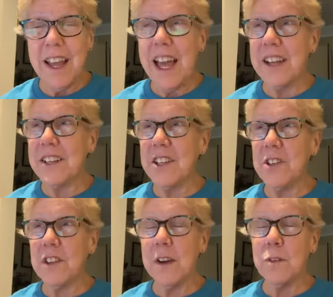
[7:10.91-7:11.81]
And they
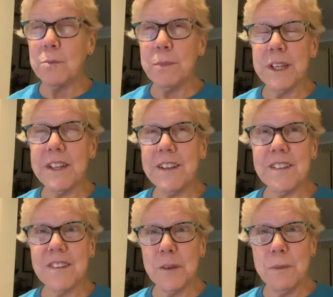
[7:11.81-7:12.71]
used to have a big
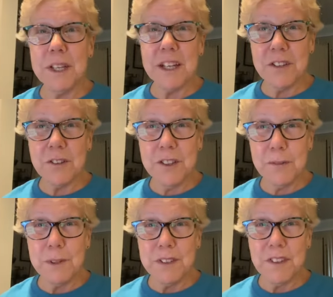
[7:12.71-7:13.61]
exhibit at Christmas